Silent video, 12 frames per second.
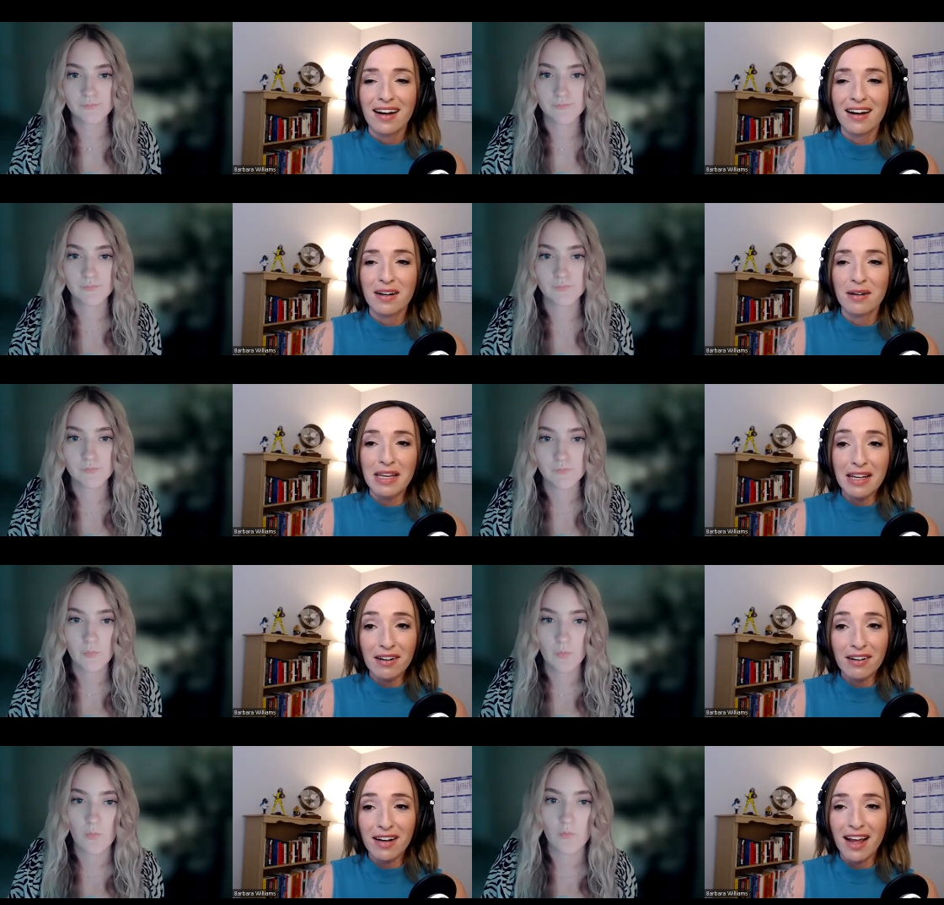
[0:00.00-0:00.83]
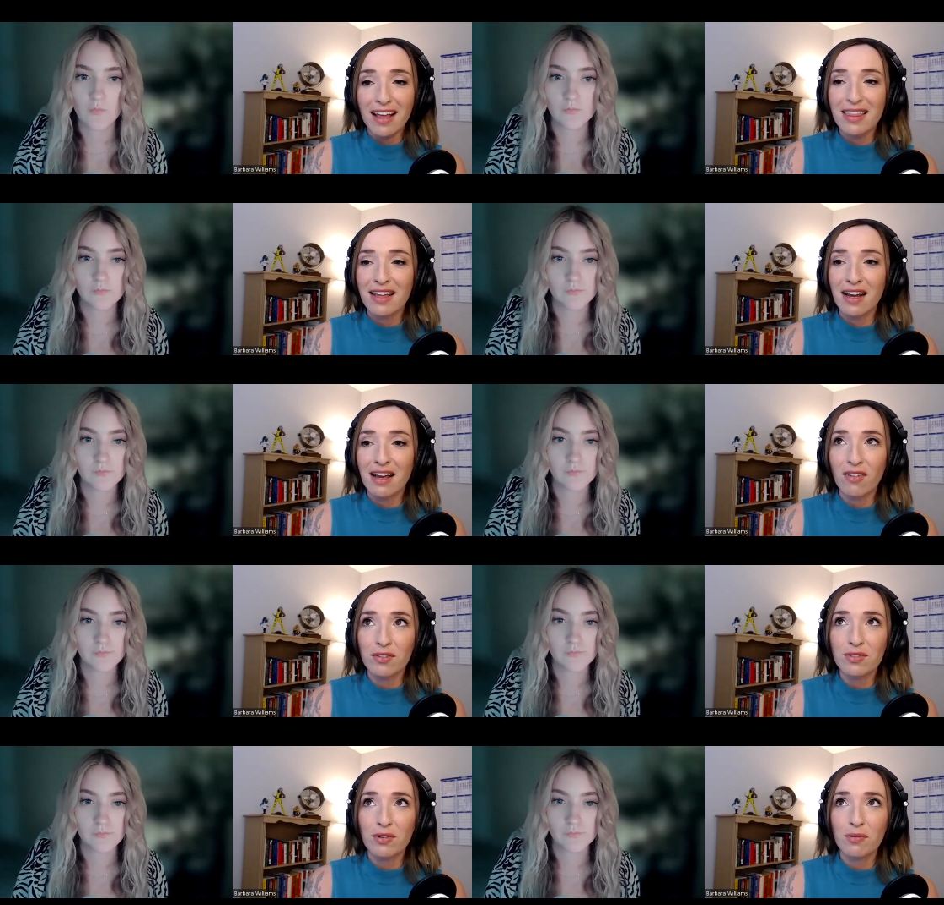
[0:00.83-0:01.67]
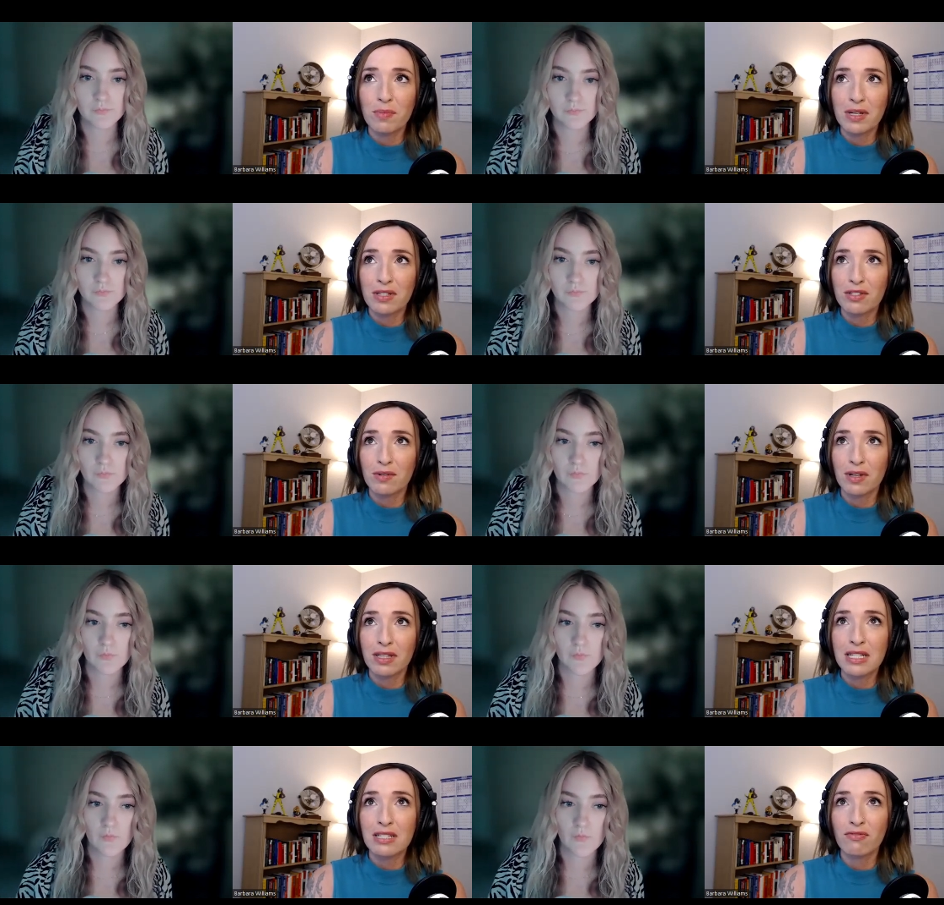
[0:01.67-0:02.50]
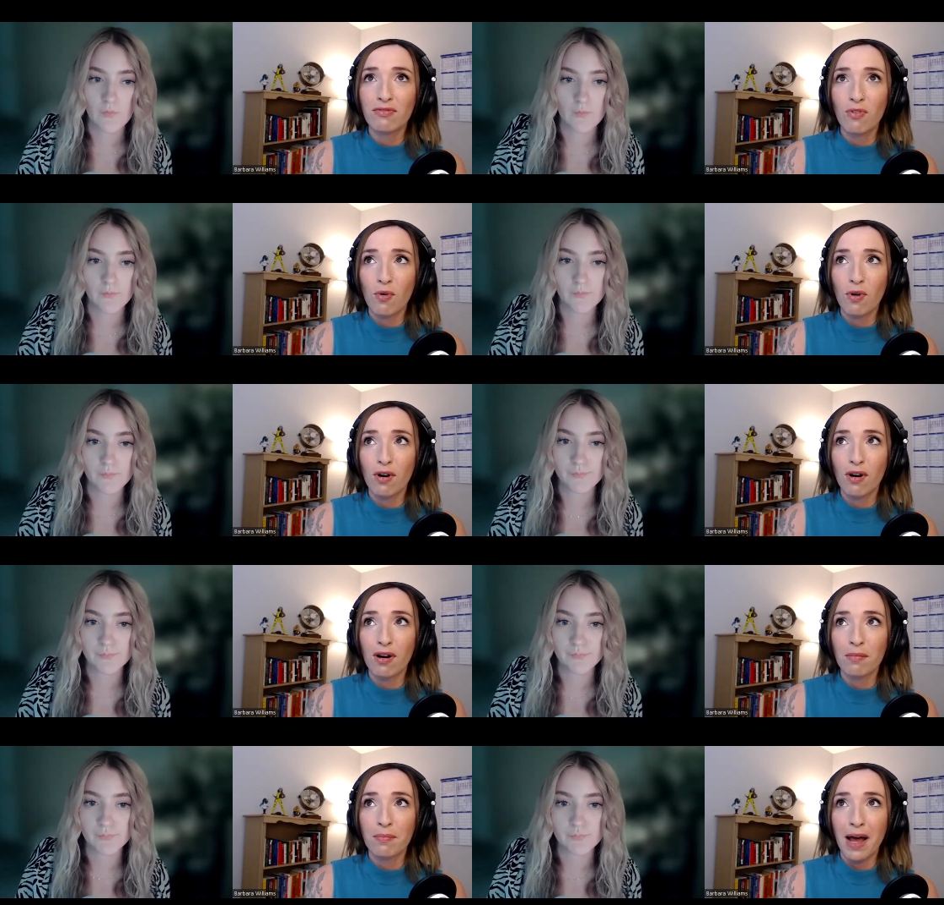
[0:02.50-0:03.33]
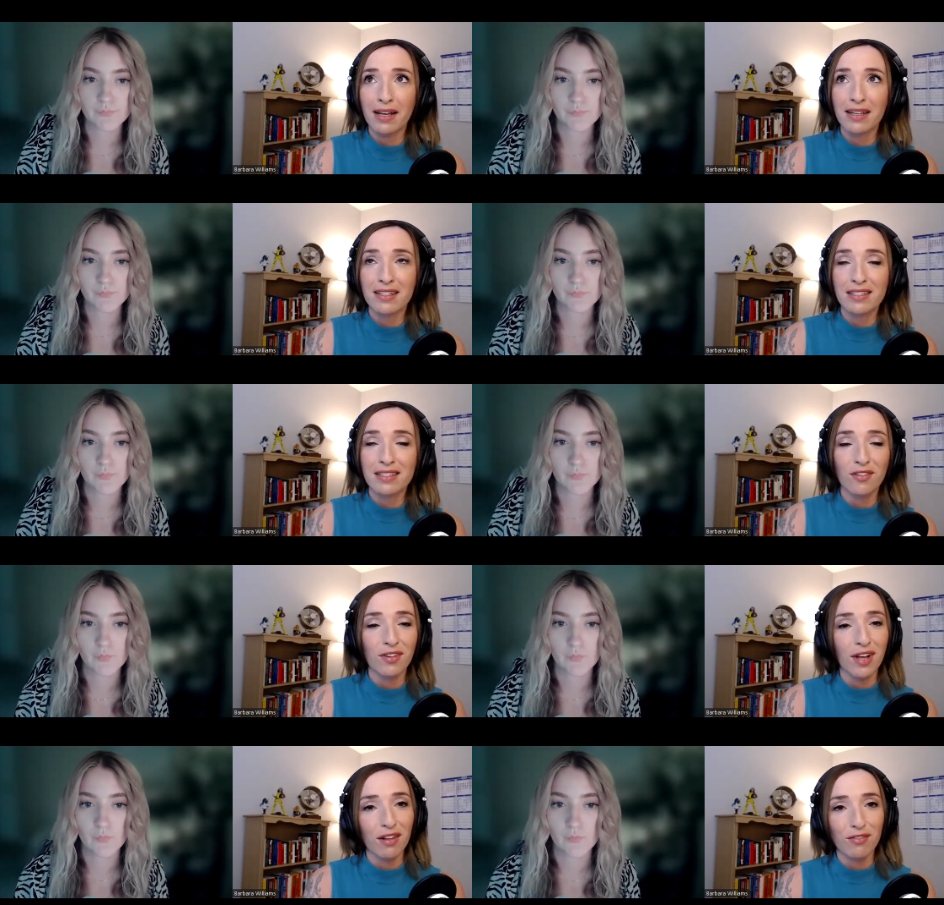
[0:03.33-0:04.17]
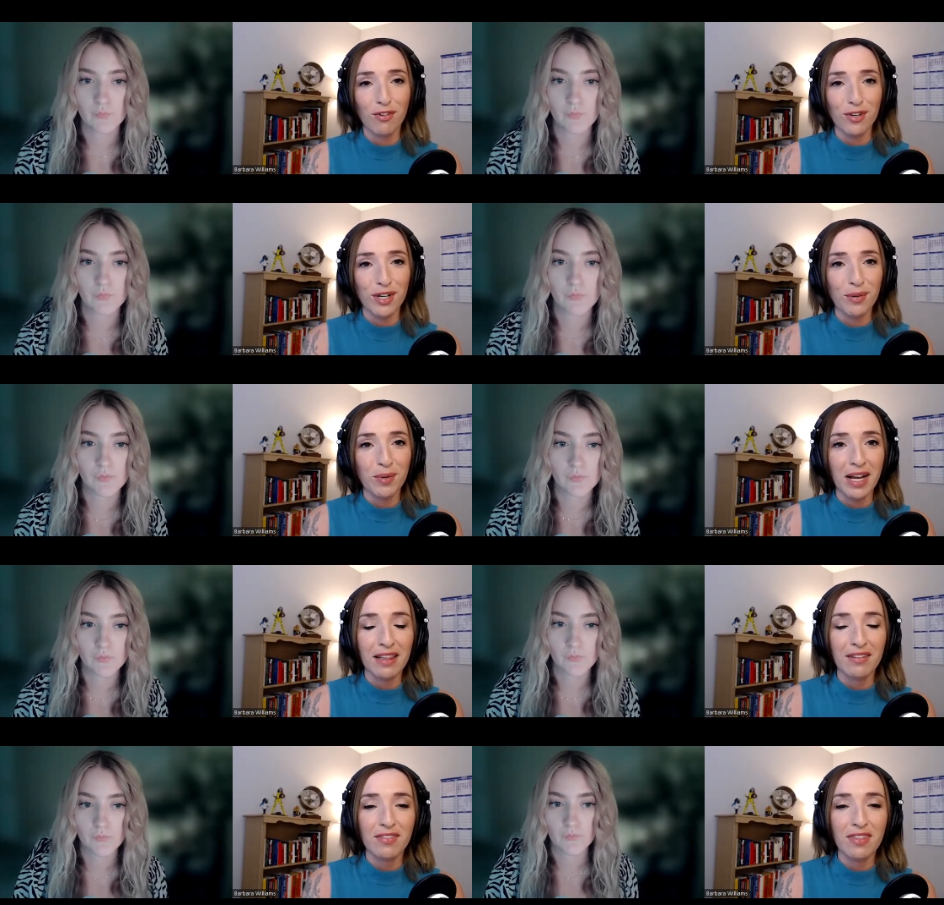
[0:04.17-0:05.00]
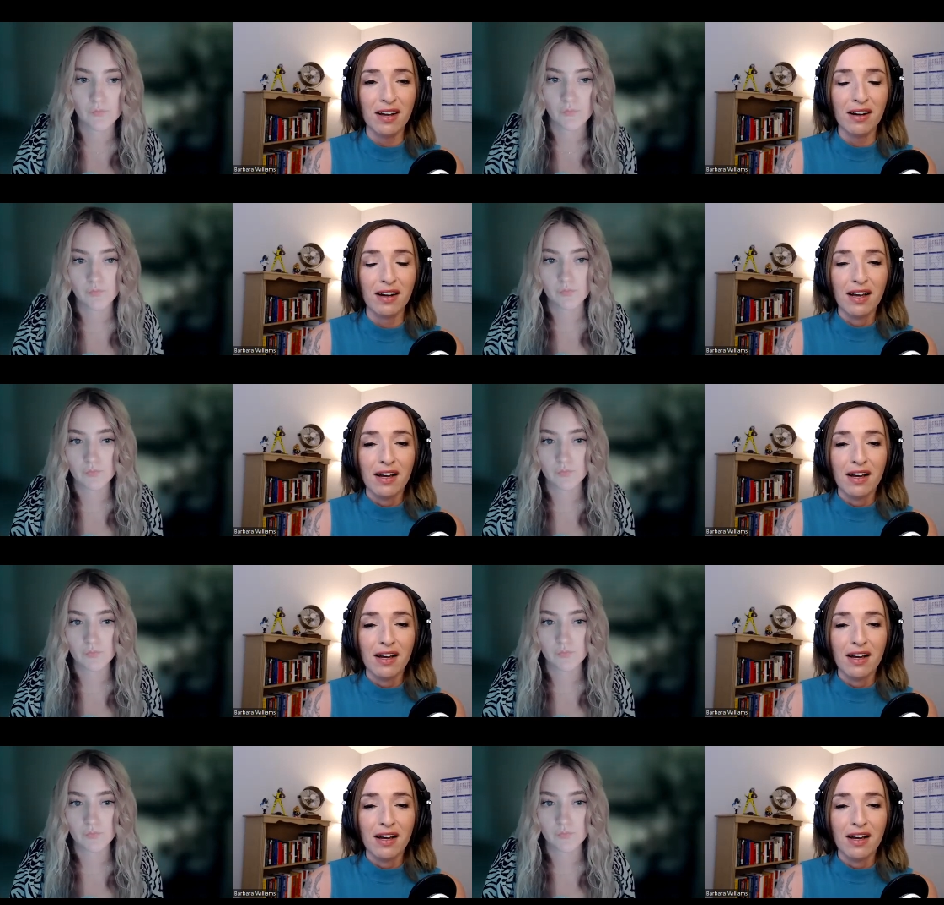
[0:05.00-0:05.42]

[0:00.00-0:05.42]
Speaker 1: uh, here. And then I've also been to at least four back in Southern California when I lived there.